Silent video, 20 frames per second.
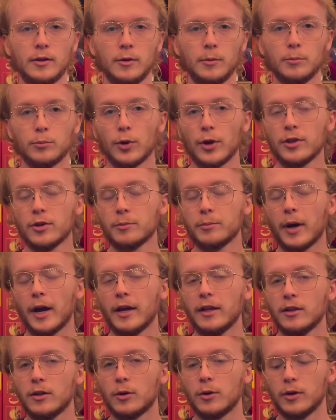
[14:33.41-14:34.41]
Brother
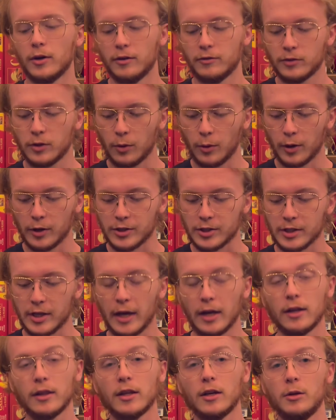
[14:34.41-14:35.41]
Mylor, of course,
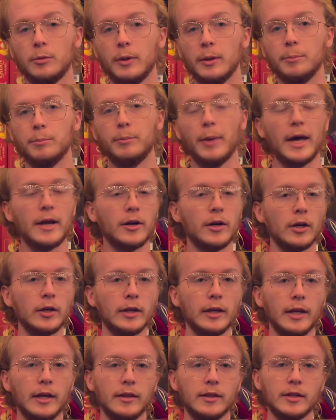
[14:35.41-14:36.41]
got a little bit
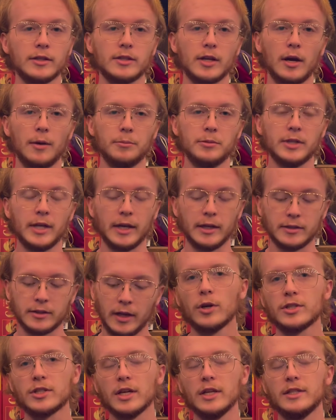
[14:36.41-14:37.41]
better in this update.
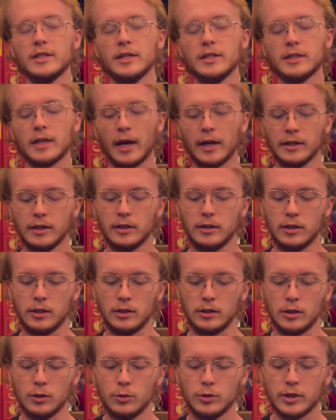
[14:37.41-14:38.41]
It's intended to
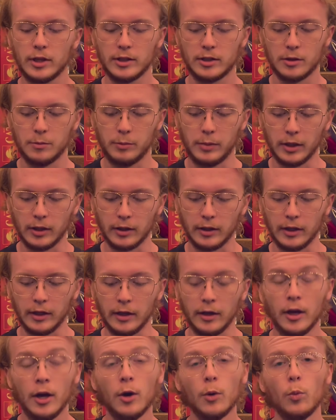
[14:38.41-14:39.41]
use this
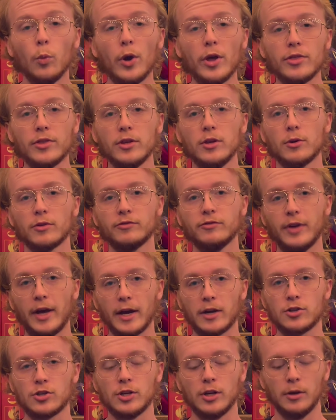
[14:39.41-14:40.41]
ability with your
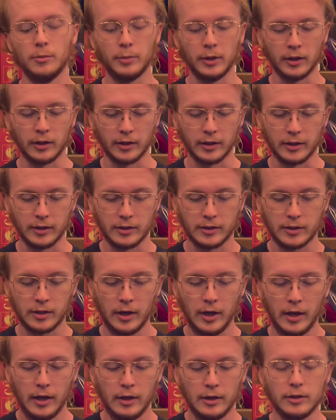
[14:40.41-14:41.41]
faction abilities.
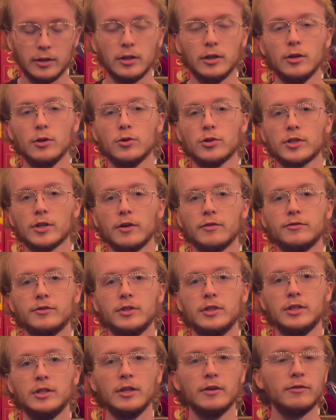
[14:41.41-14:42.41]
The use of
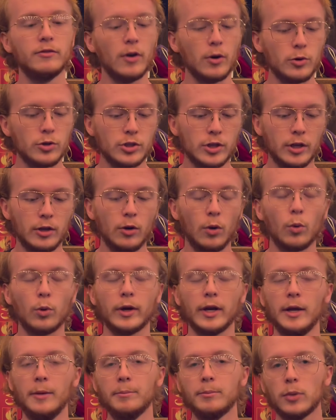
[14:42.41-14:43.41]
Devotion or
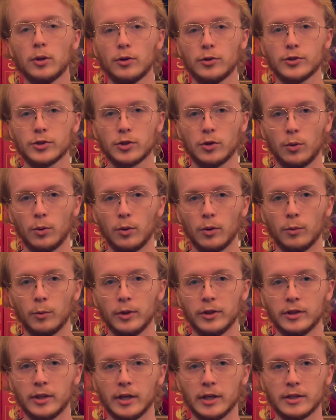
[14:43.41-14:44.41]
Impulse Core
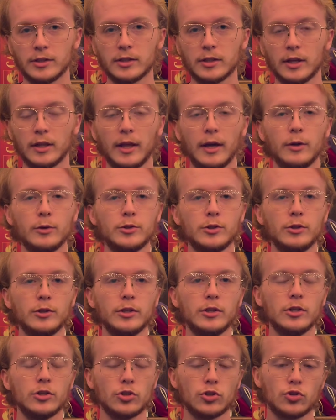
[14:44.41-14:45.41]
with this allows you to
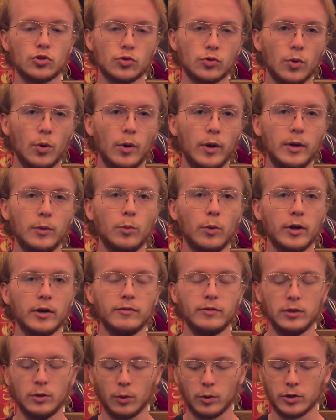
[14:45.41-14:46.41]
destroy one of
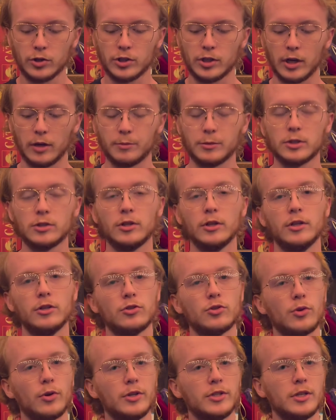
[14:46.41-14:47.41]
your ships to
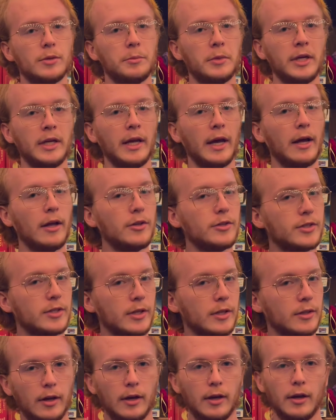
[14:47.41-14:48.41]
destroy somebody
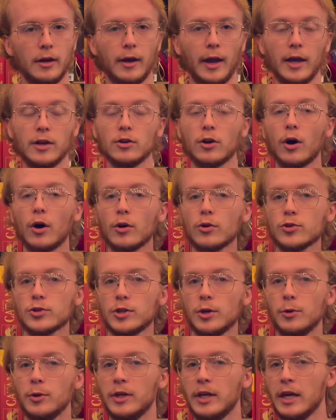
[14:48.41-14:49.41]
else's, and
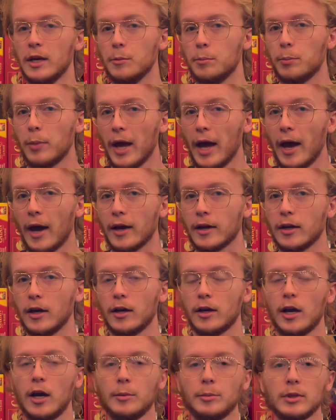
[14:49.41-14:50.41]
also get back a
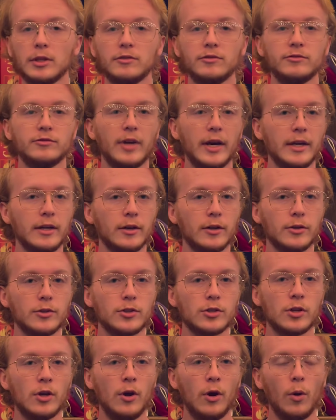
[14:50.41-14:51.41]
couple of
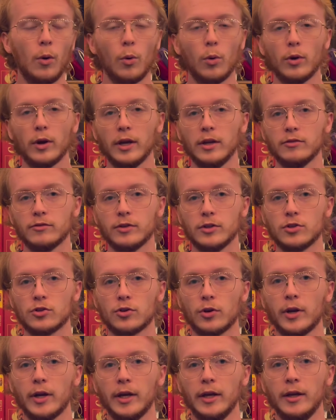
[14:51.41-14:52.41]
fighters or
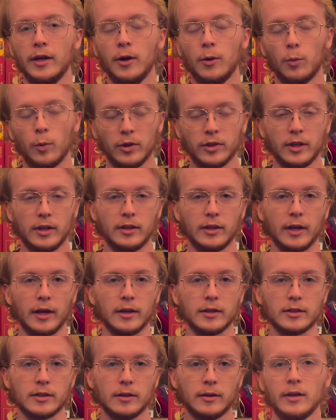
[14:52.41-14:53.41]
infantry within
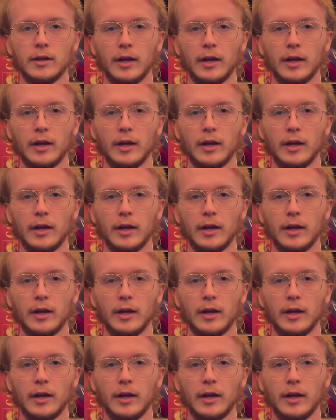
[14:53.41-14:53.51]
that.